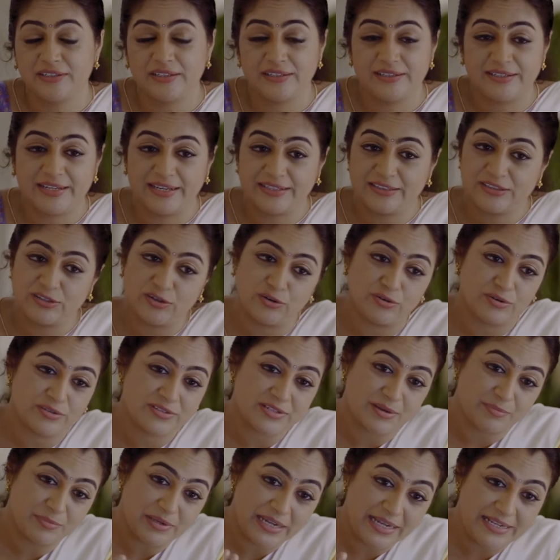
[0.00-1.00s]
her death or
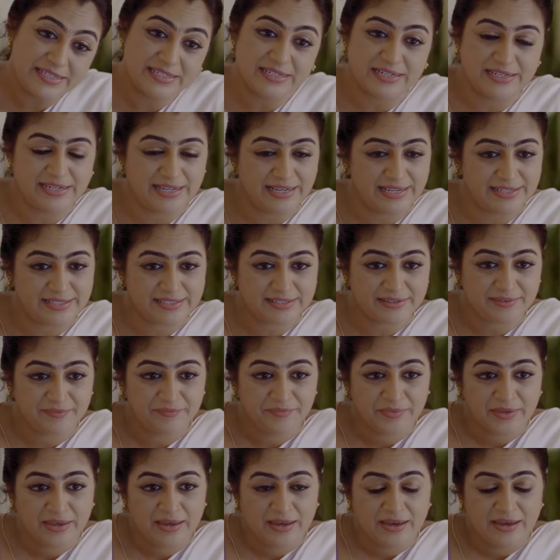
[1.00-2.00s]
some later date,
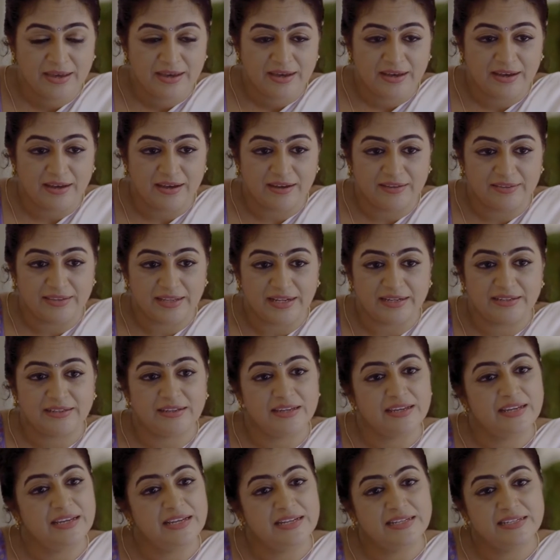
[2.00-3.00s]
that
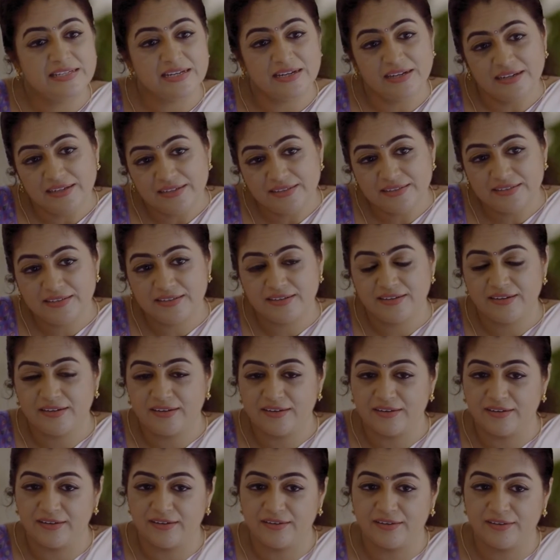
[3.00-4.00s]
he turned
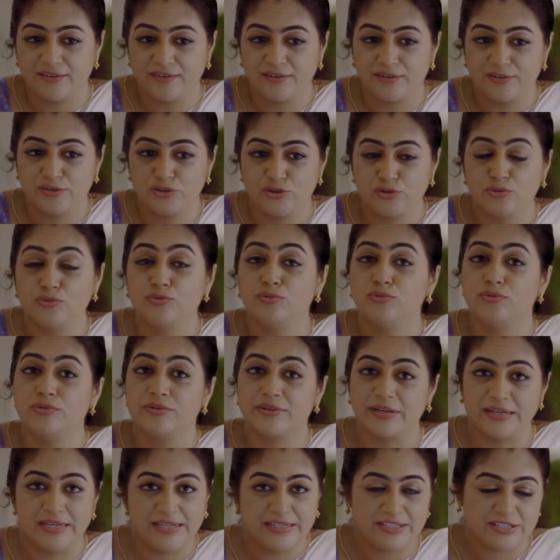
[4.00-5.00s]
to
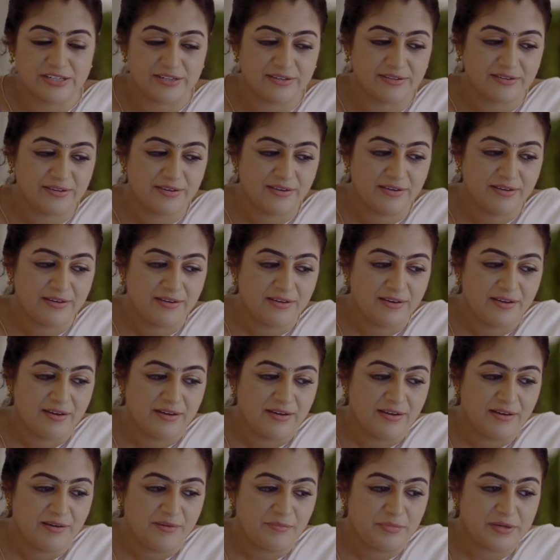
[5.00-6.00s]
religion.
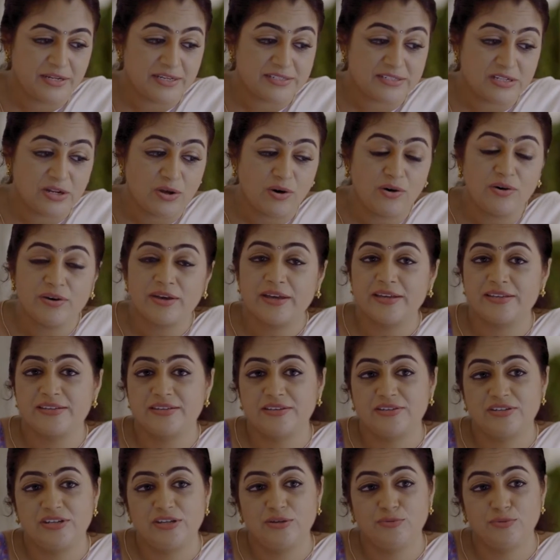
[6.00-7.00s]
But as long
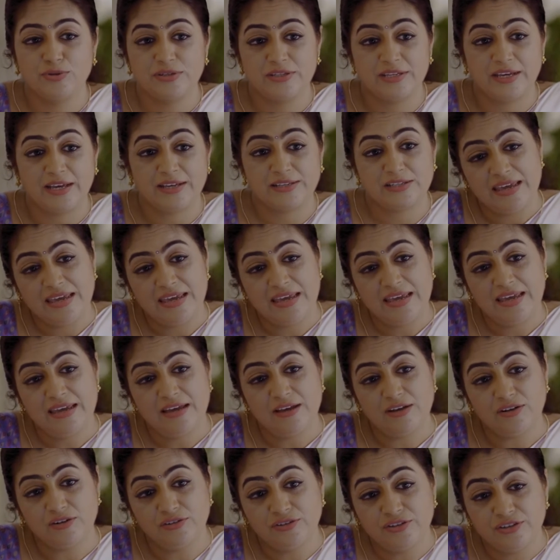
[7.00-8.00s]
as she was there, he
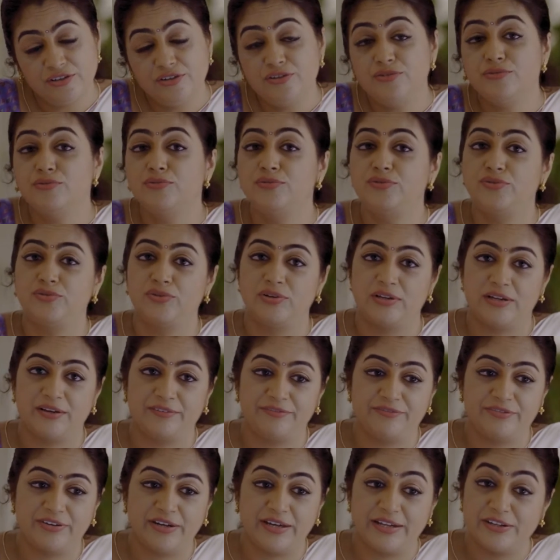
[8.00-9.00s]
continued to
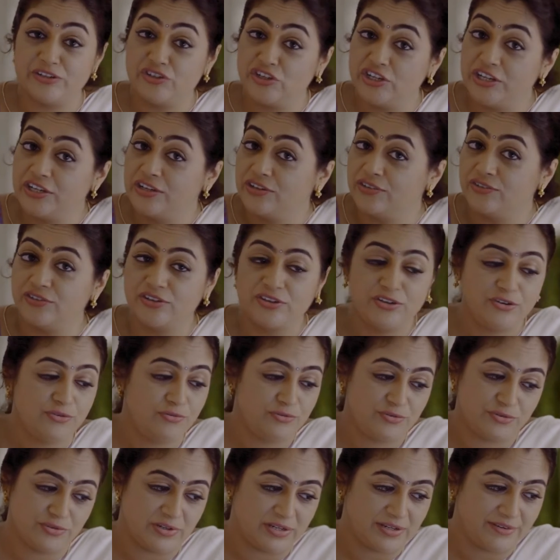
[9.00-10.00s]
love her and she
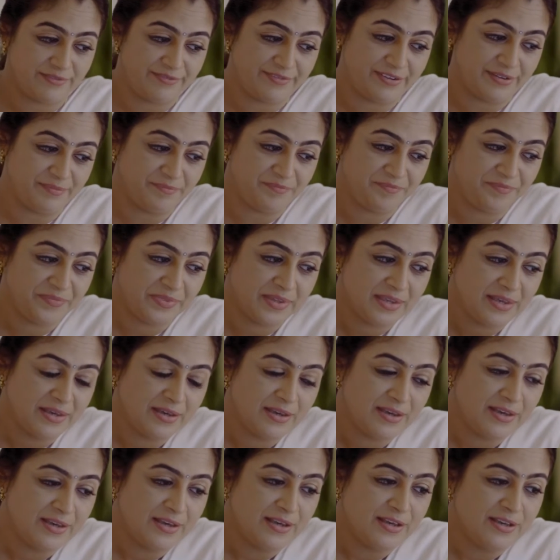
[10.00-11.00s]
continued to love him.
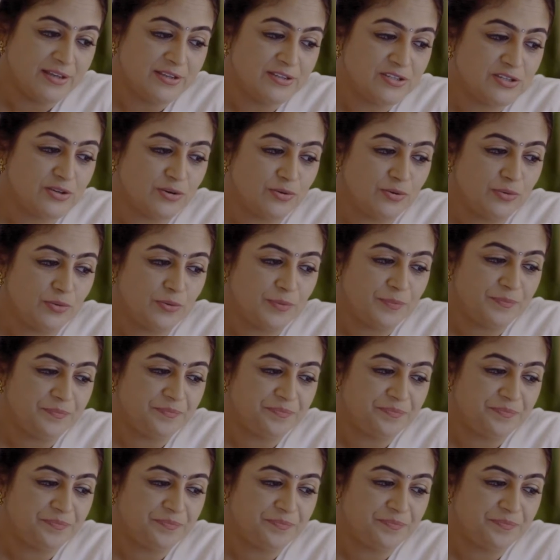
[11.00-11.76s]
So